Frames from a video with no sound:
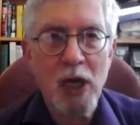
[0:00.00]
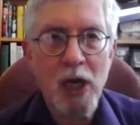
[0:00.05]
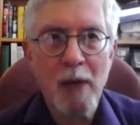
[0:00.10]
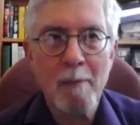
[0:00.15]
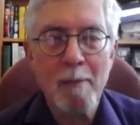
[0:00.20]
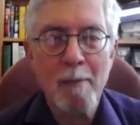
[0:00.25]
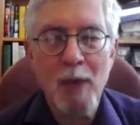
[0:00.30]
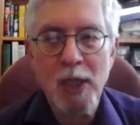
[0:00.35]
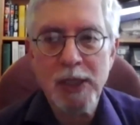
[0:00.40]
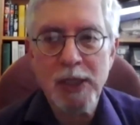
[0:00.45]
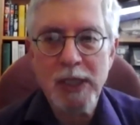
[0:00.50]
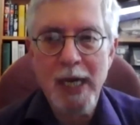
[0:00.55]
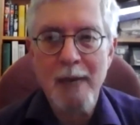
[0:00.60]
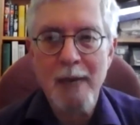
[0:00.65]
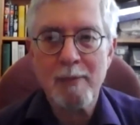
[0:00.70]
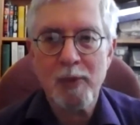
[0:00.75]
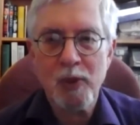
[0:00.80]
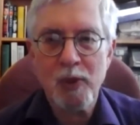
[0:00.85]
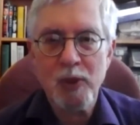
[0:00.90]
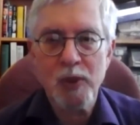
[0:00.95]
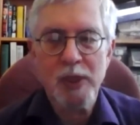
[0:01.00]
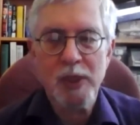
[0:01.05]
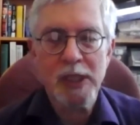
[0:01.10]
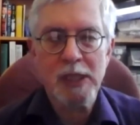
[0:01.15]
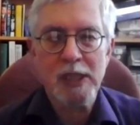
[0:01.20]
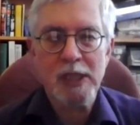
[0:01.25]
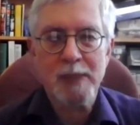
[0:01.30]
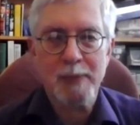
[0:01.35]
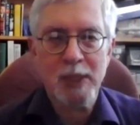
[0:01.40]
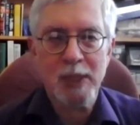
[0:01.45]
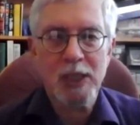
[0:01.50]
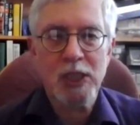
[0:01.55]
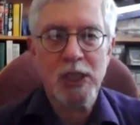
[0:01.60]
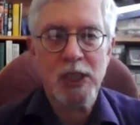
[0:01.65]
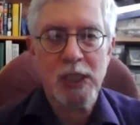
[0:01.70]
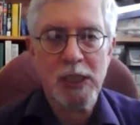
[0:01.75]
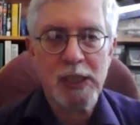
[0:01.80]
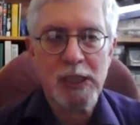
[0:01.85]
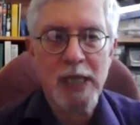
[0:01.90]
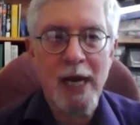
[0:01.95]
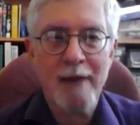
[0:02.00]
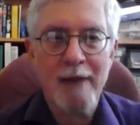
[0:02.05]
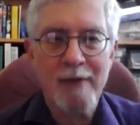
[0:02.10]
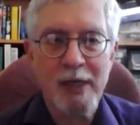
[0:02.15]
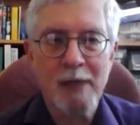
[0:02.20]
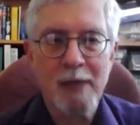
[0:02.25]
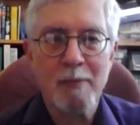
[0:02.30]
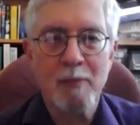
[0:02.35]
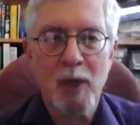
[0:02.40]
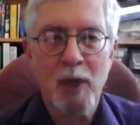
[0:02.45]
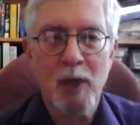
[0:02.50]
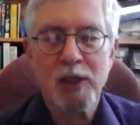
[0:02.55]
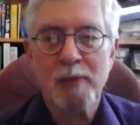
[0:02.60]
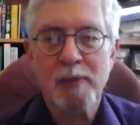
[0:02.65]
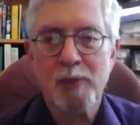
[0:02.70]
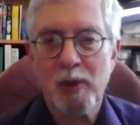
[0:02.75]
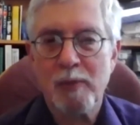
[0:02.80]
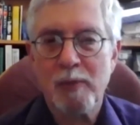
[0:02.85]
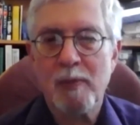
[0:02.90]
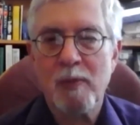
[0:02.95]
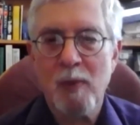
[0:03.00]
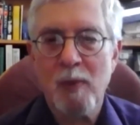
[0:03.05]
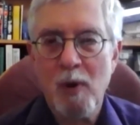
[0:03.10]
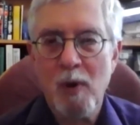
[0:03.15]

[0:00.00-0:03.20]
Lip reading: a multi-brooded species, having multiple